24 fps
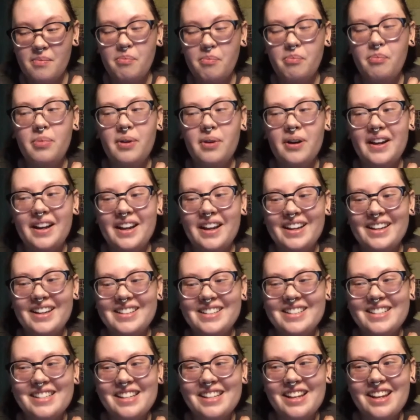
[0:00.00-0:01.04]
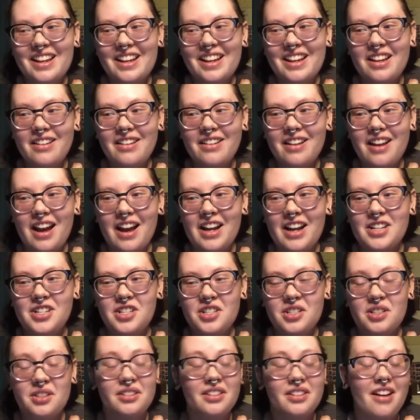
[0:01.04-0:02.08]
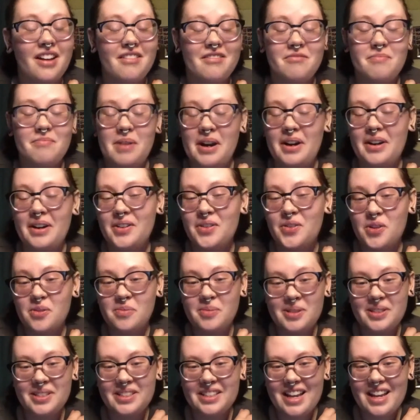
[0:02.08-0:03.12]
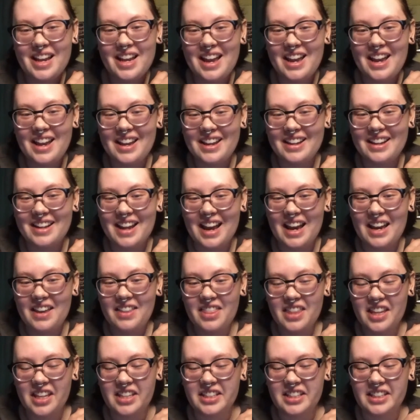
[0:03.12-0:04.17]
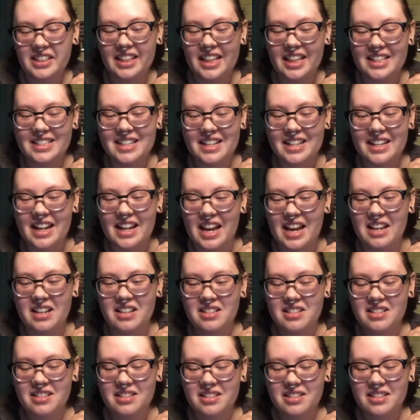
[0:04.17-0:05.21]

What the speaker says: but I just love paranormal, and I think that that's a nice,